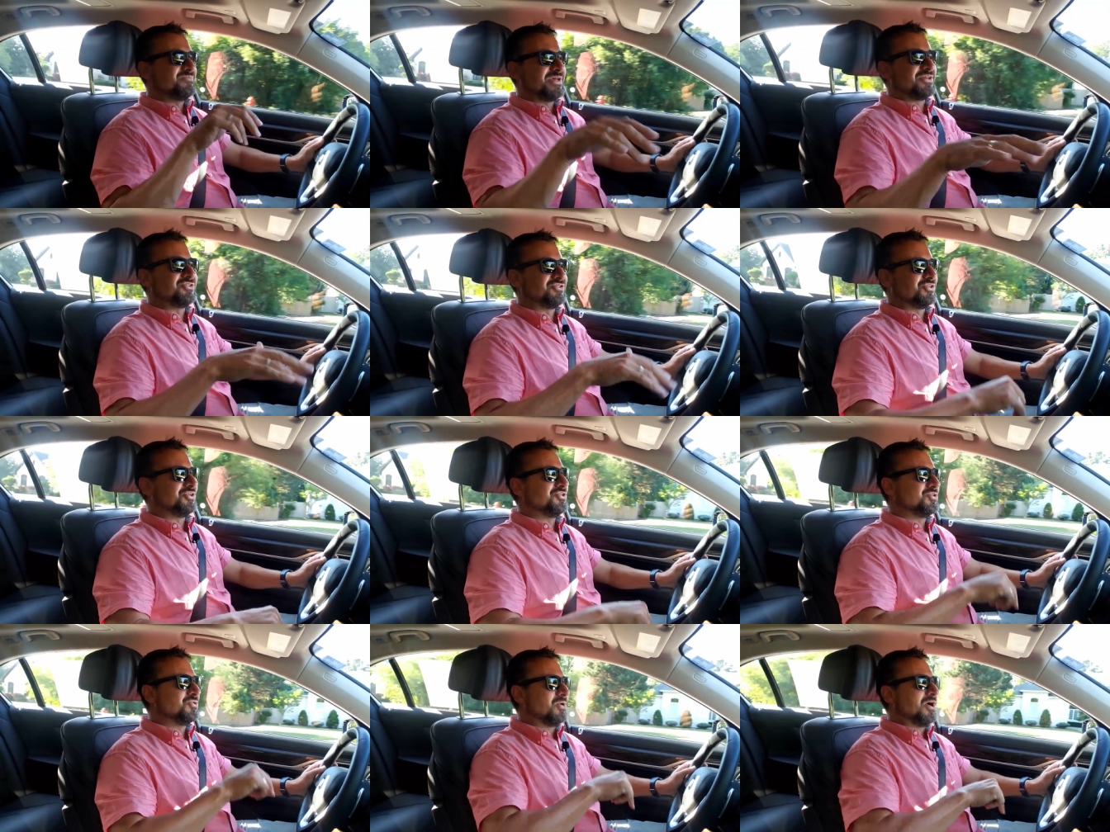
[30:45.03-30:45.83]
make sure
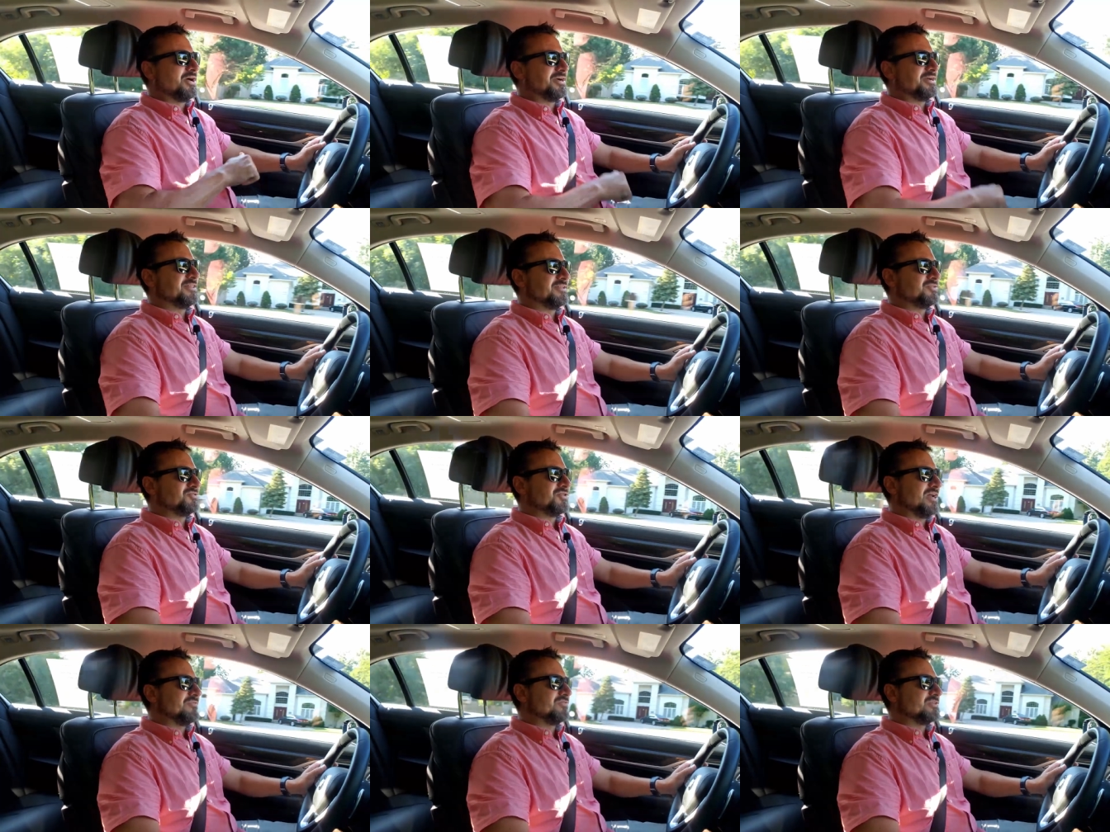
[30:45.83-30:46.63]
you are in the
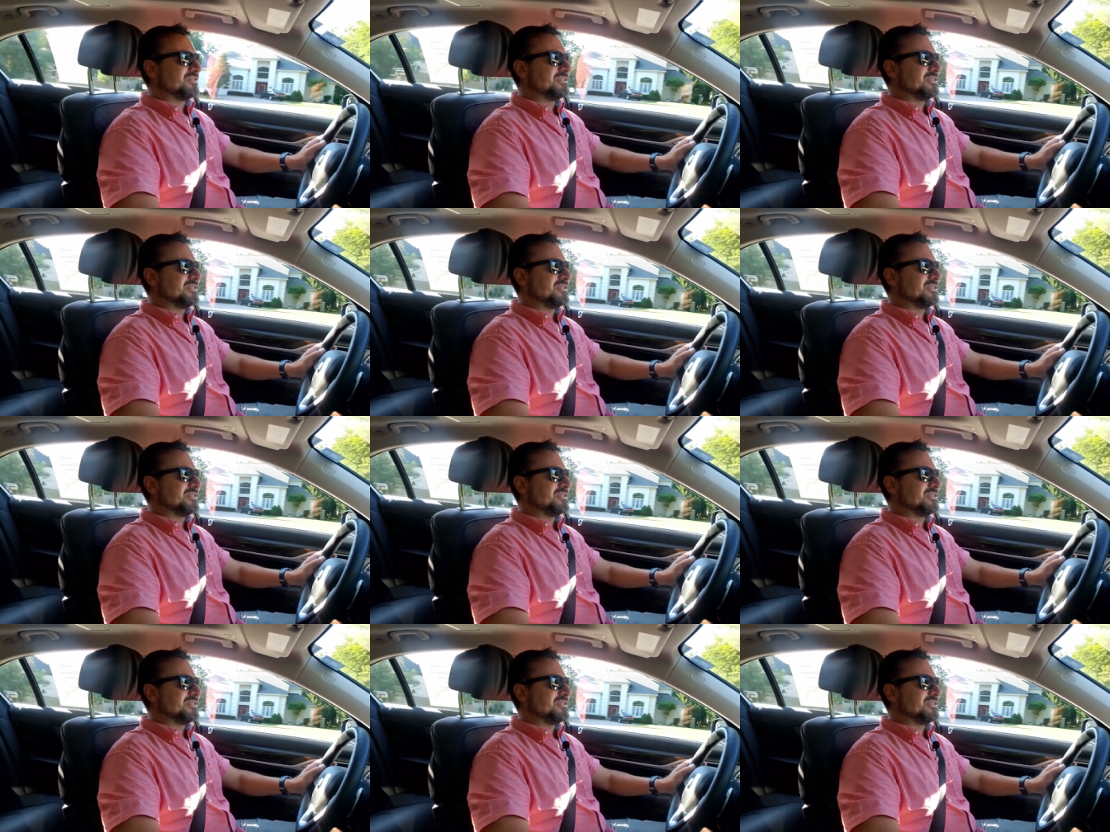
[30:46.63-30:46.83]
driver's